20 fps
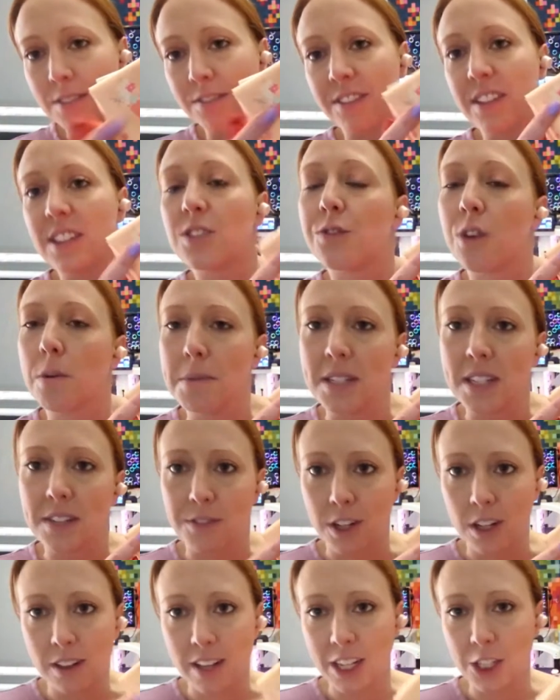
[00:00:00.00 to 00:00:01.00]
This is from a
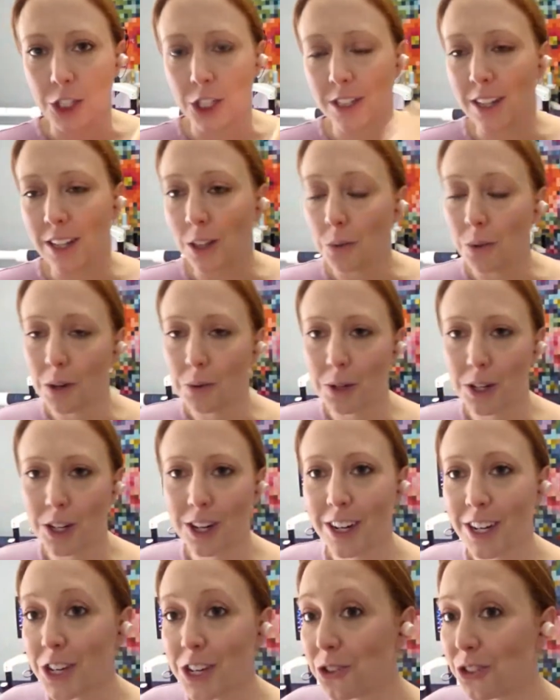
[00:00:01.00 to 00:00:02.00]
different collection than the one
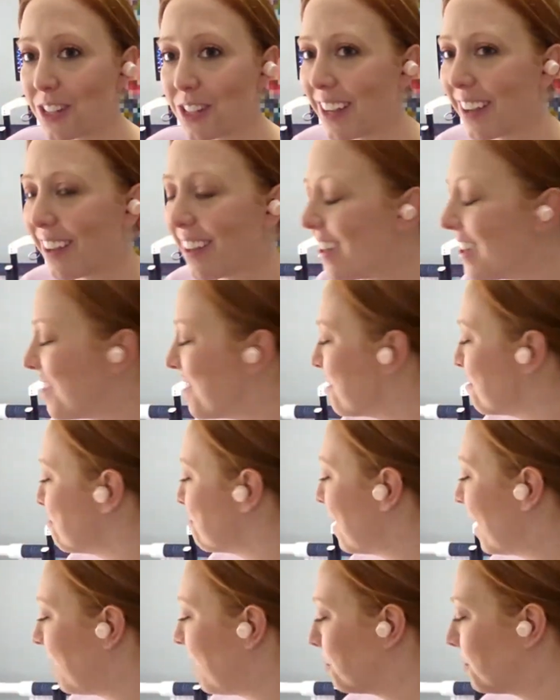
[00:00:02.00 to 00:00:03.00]
we're using,
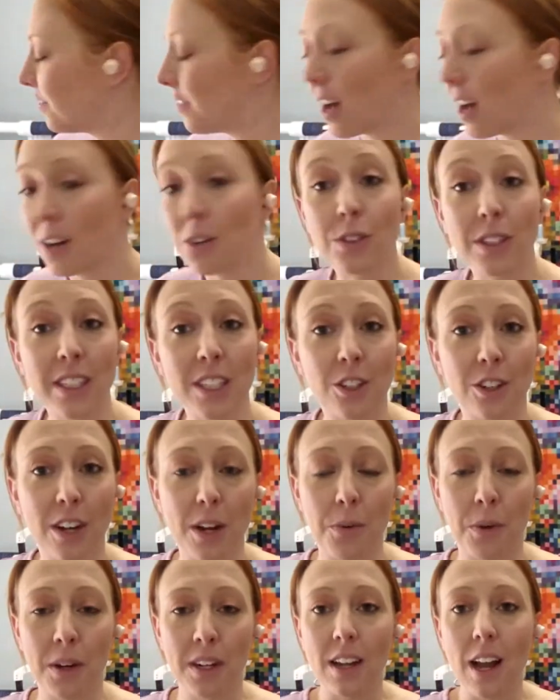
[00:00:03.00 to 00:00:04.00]
but we've got a really
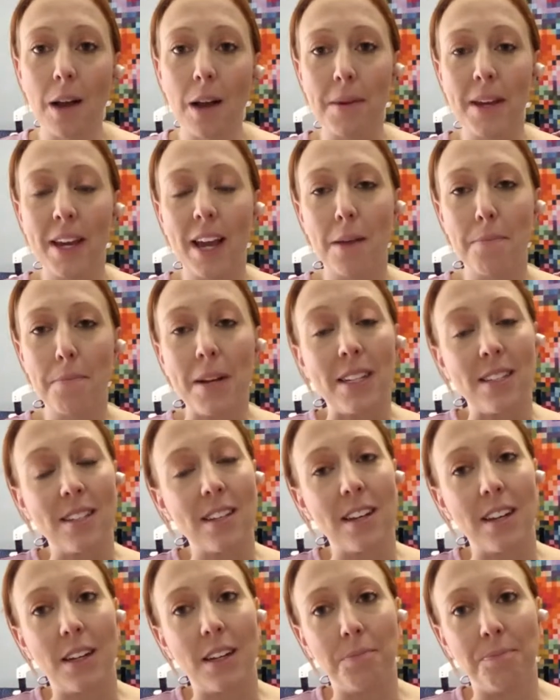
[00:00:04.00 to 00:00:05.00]
great one coming up. It's
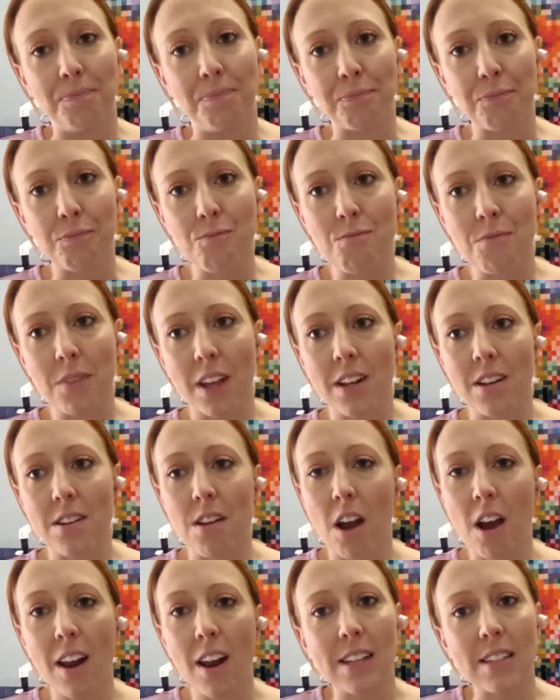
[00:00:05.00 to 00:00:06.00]

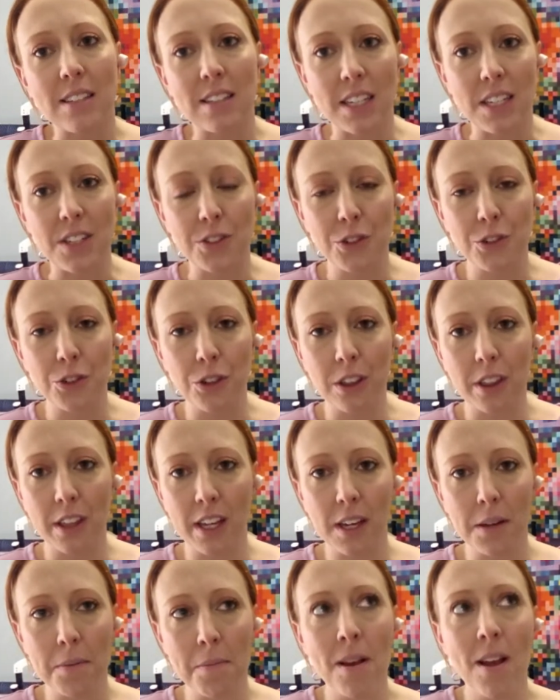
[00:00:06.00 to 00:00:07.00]
not a seasonal
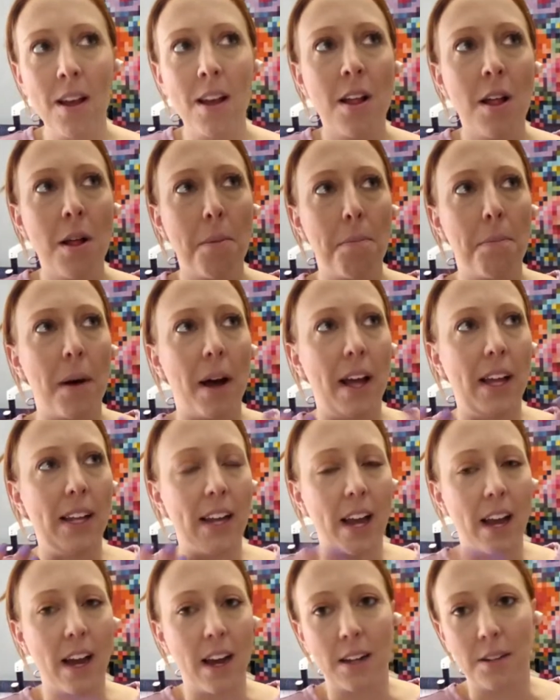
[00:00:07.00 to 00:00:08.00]
theme,
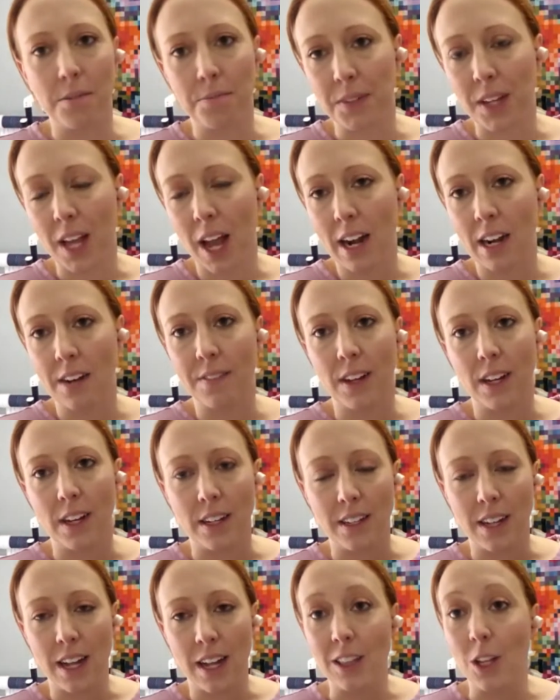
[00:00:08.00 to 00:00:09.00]
but kind of
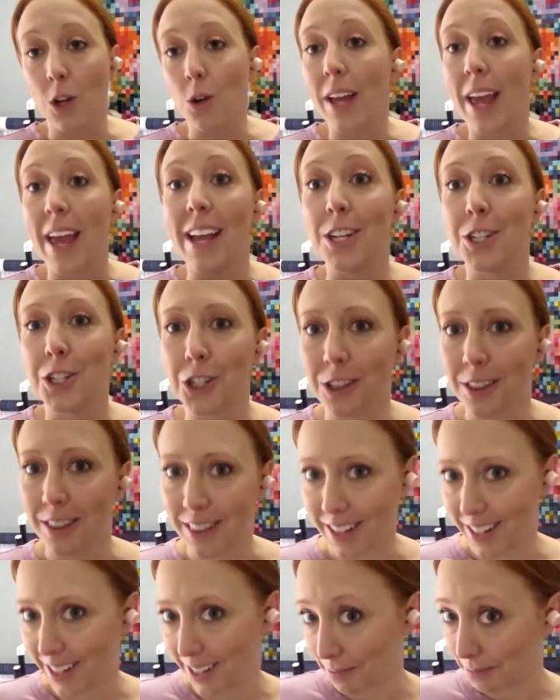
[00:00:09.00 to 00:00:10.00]
a location
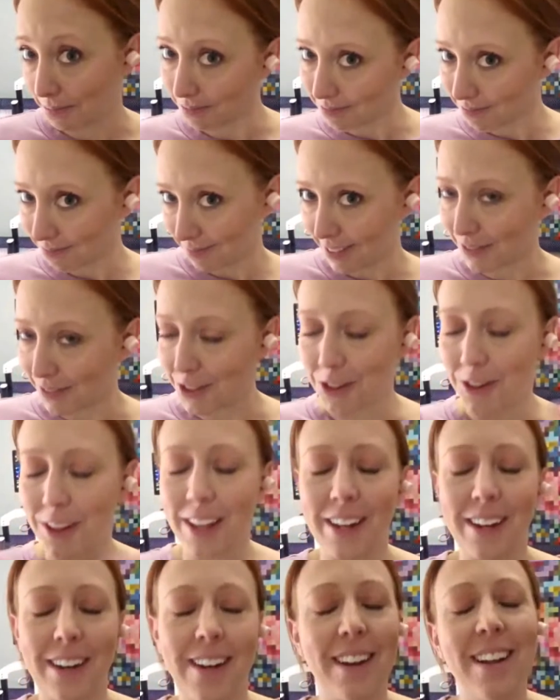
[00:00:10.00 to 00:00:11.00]
theme, if you
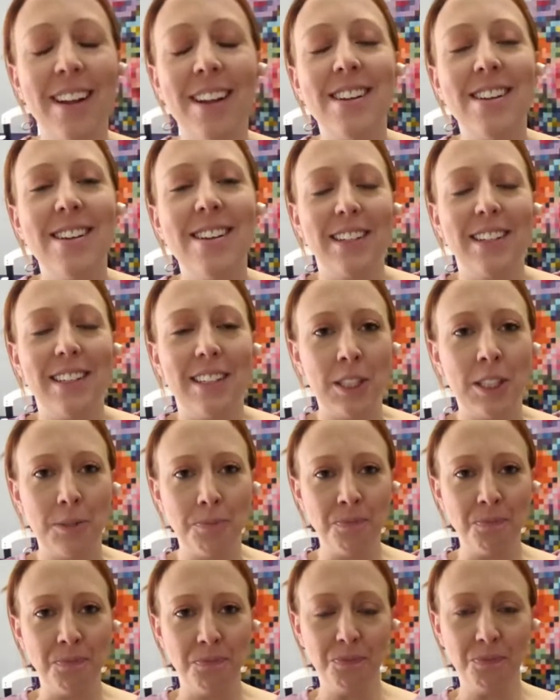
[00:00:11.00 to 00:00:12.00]
can
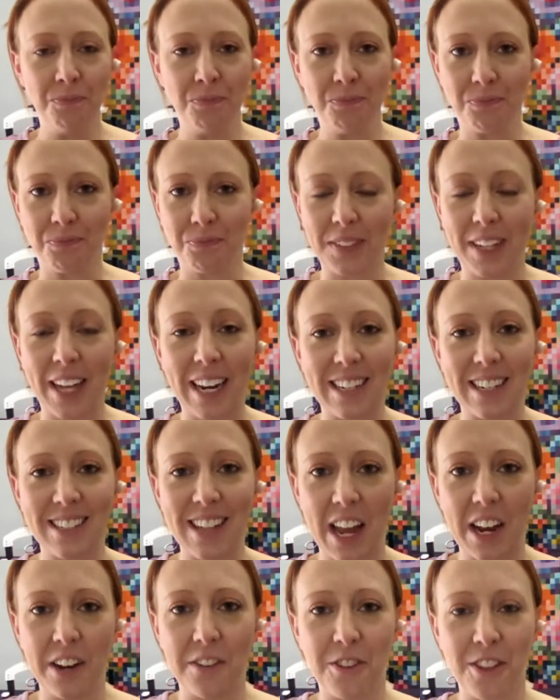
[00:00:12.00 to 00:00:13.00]
get
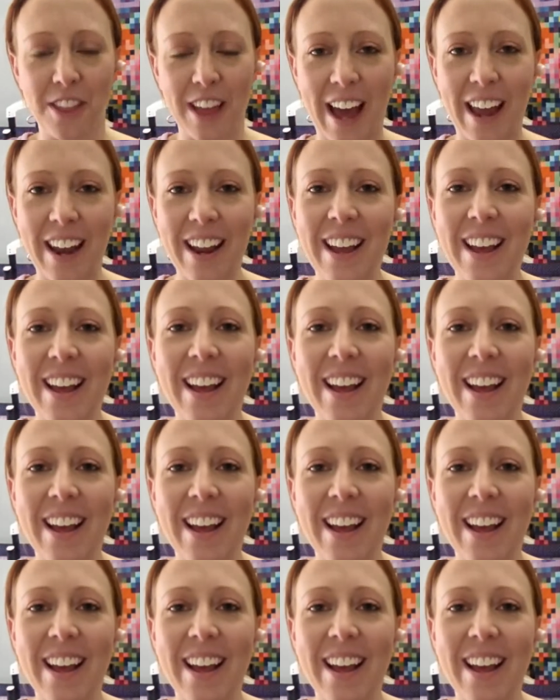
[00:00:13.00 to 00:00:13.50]
excited for that.